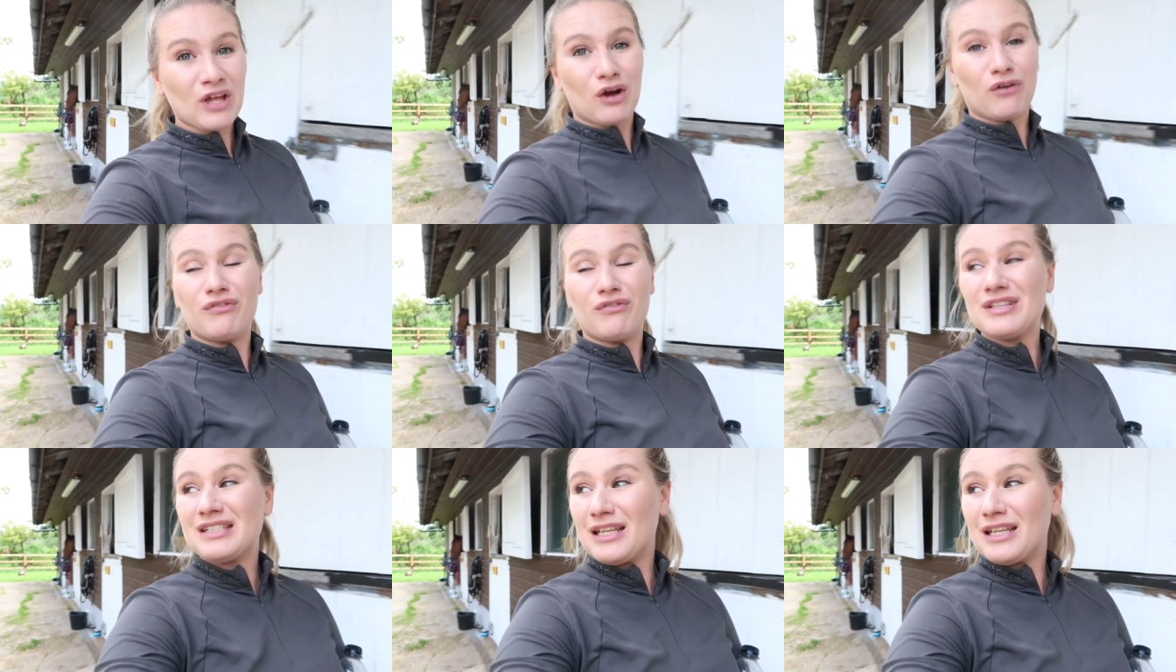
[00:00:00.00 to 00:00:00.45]

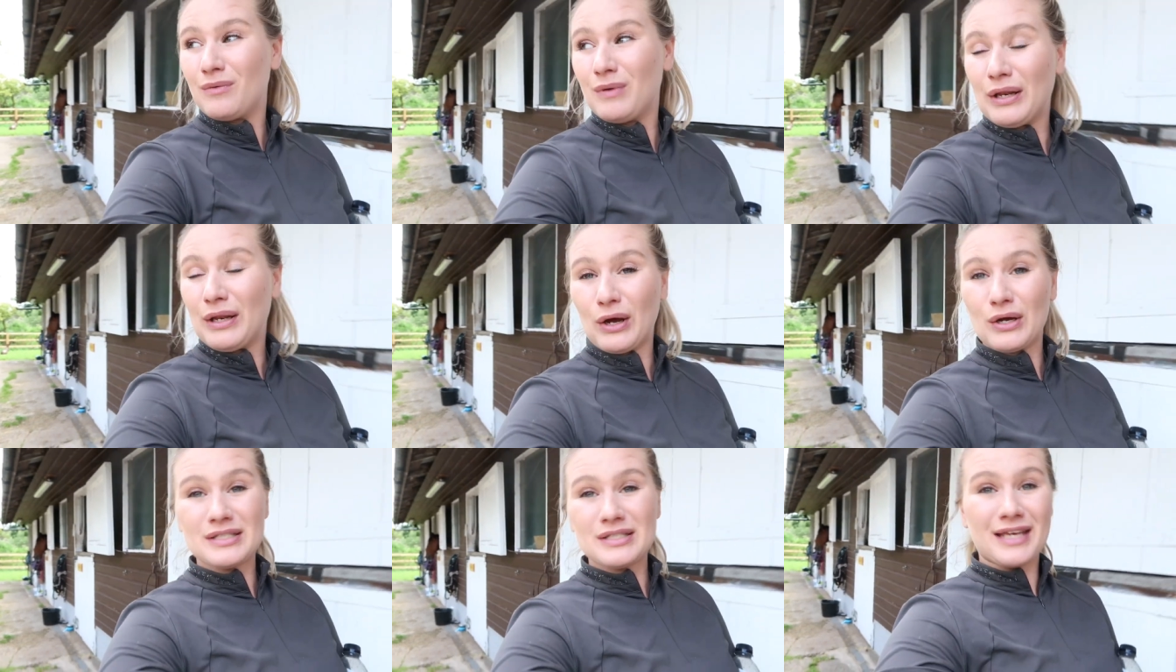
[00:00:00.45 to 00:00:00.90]
obviously
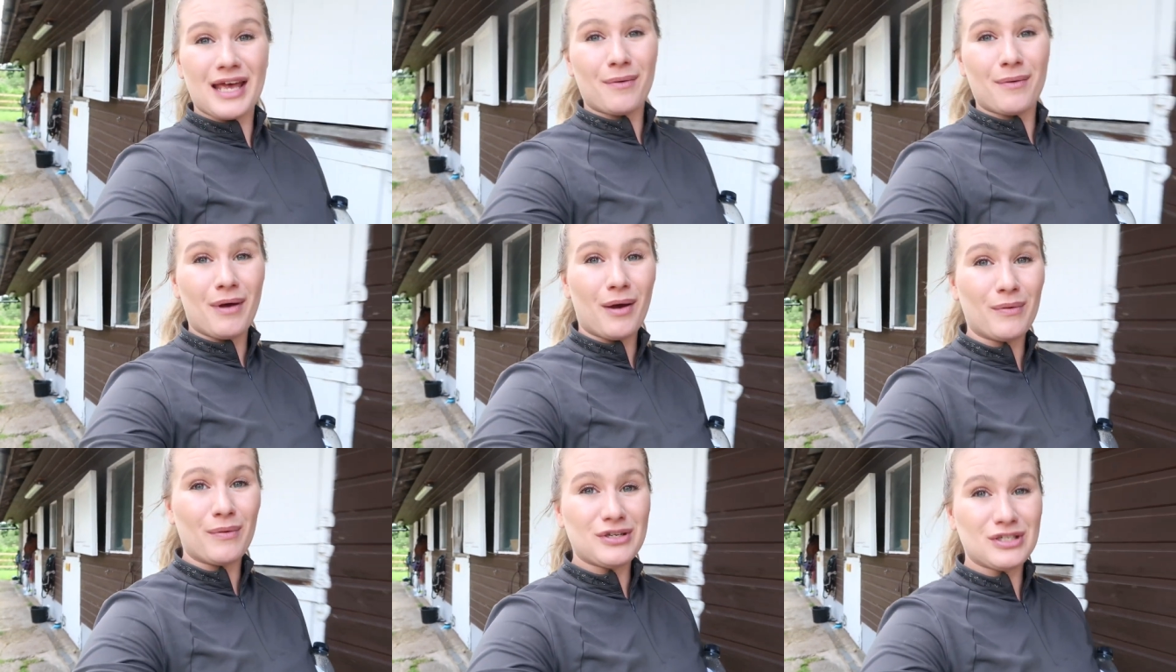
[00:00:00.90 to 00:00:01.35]
we lost
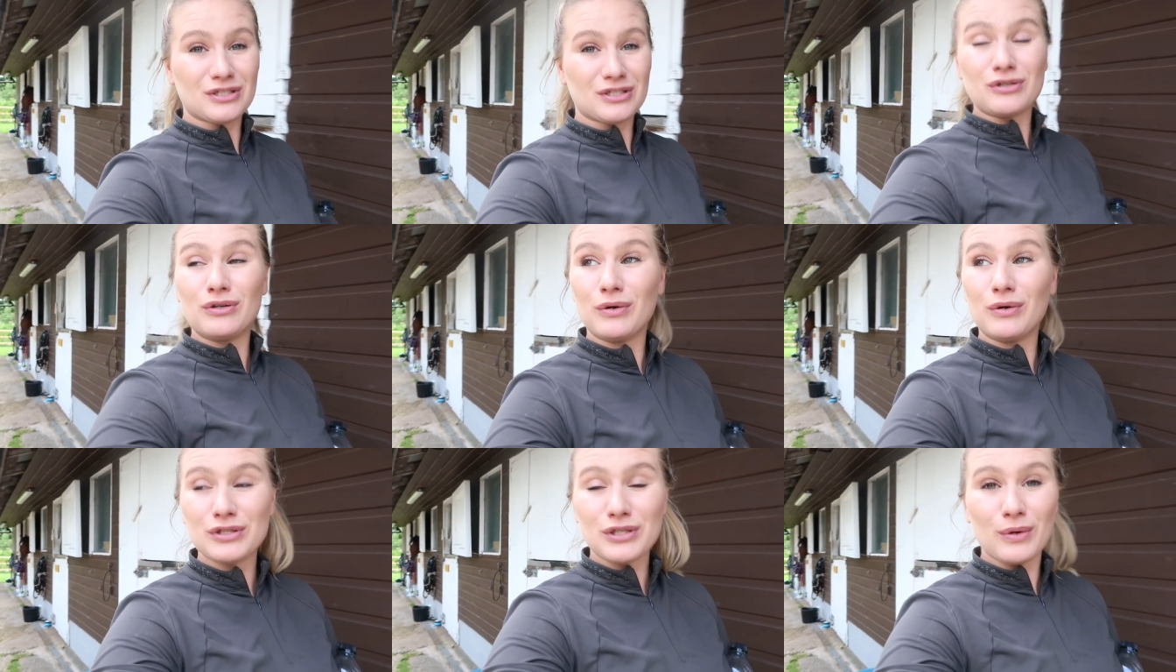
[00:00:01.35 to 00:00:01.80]
Kipper which
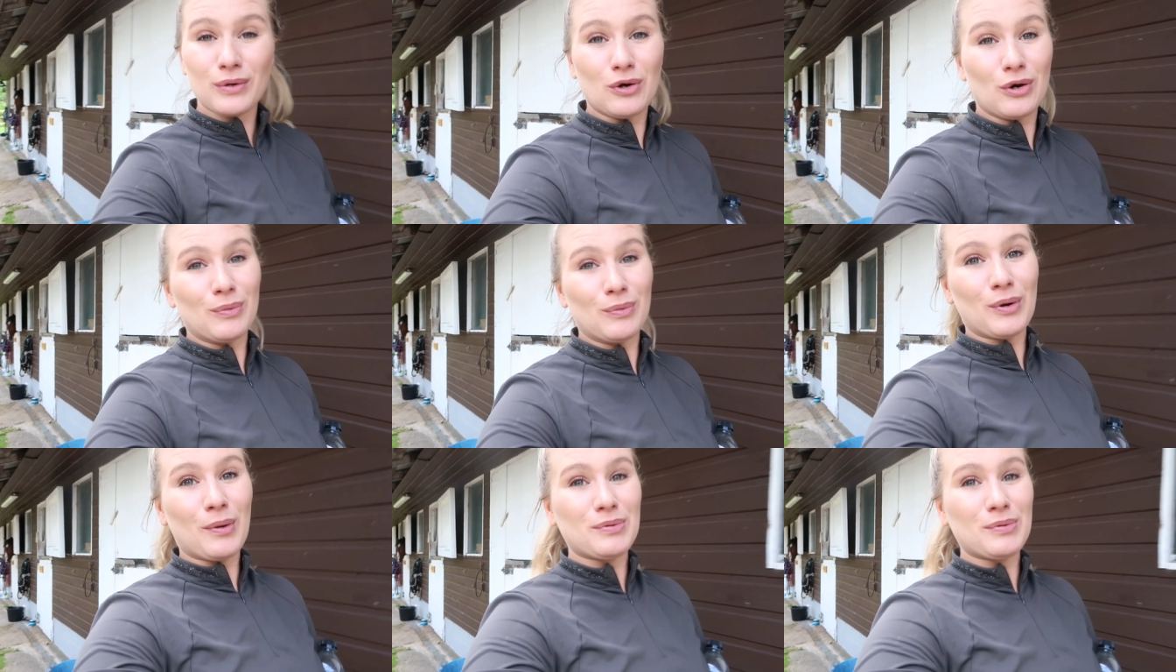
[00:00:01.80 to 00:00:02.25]
is also
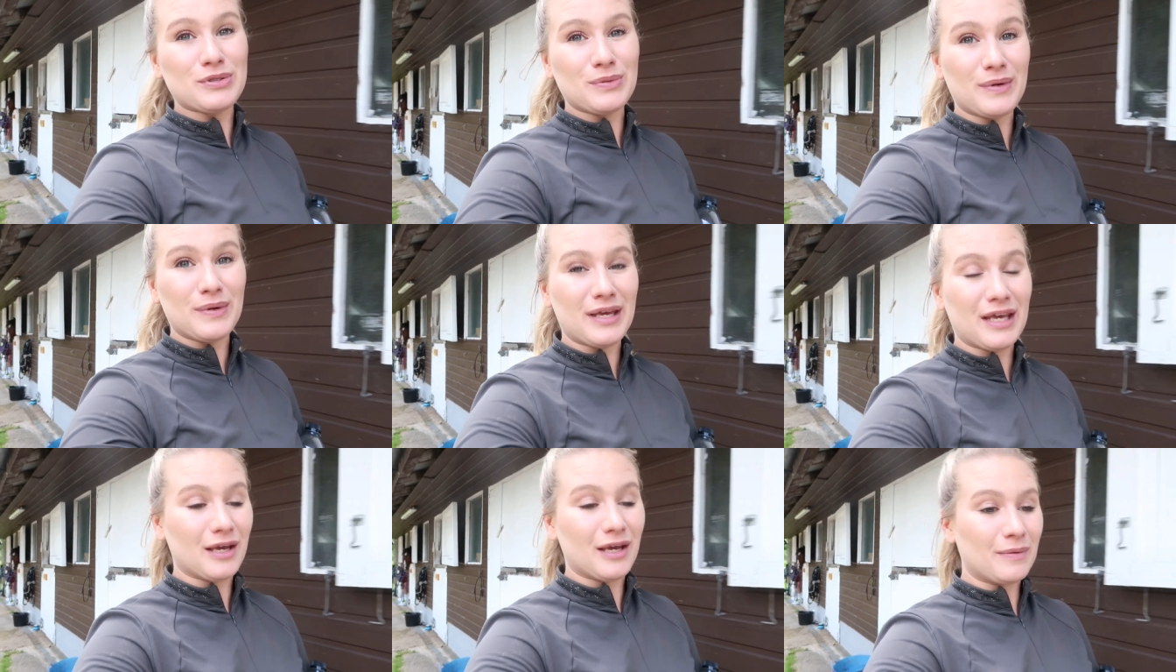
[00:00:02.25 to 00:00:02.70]
coming up
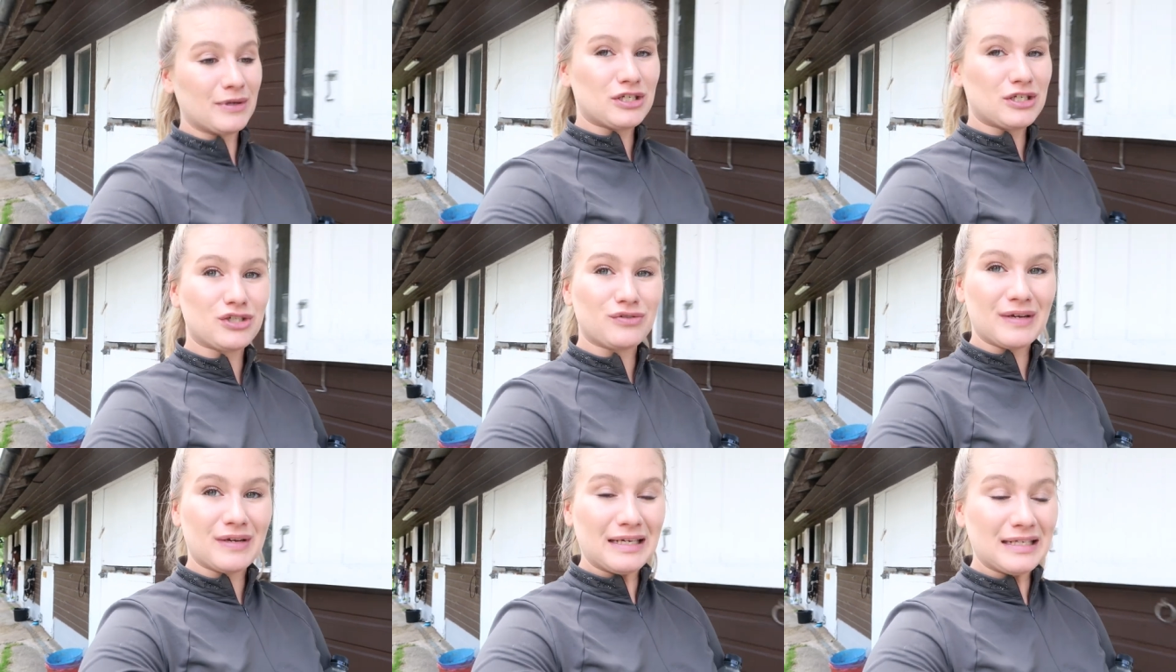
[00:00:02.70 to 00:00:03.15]
to a year
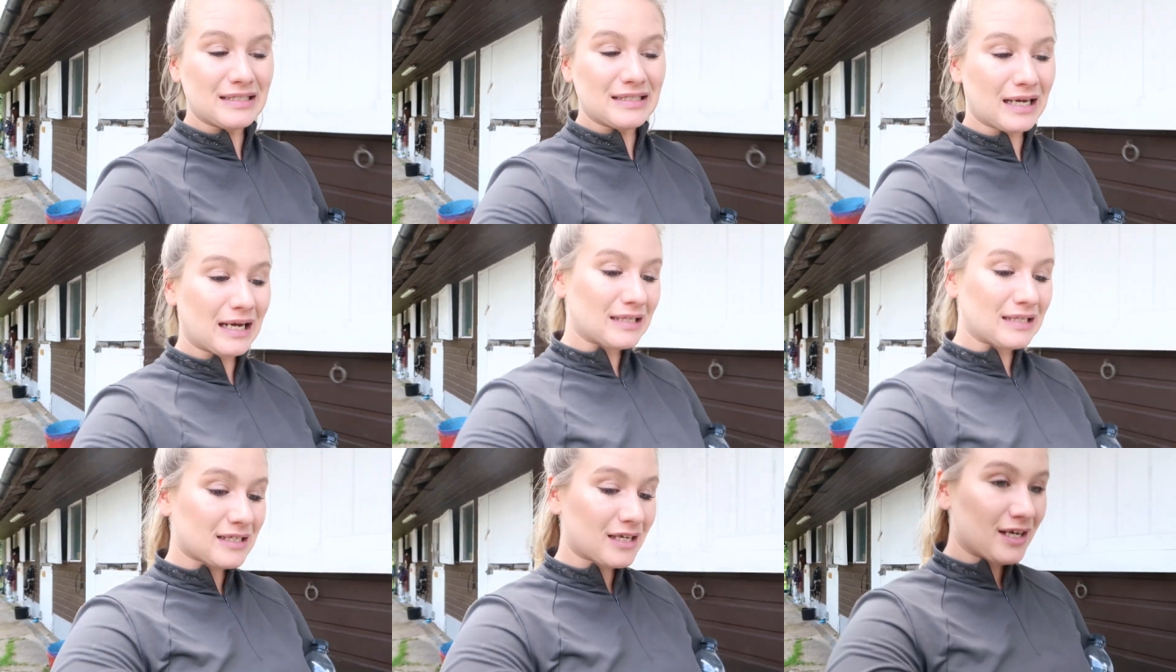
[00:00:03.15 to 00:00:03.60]
which is really
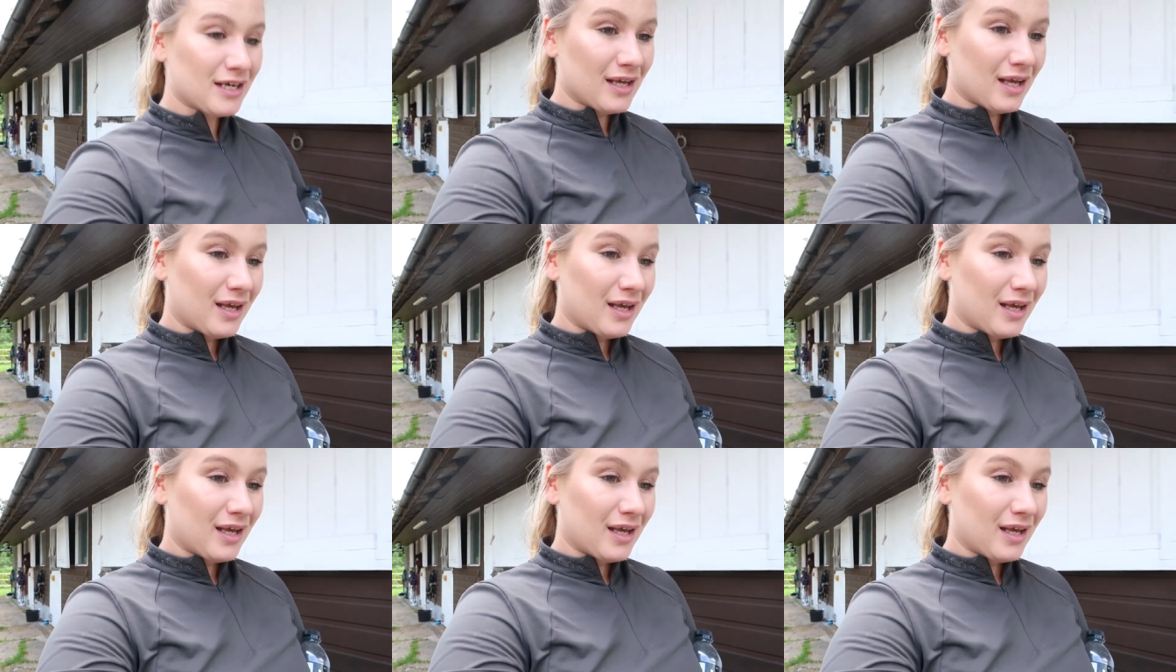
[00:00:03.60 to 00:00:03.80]
sad